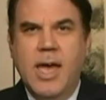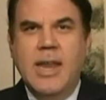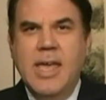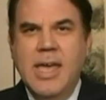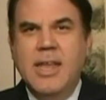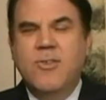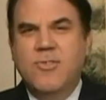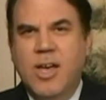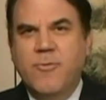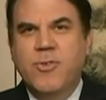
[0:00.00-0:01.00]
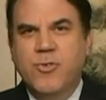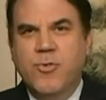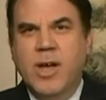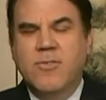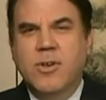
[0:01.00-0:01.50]
And he and his selfish
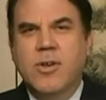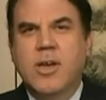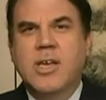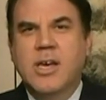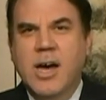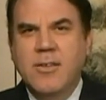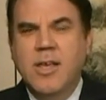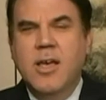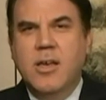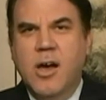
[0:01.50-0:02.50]
friends are going to gut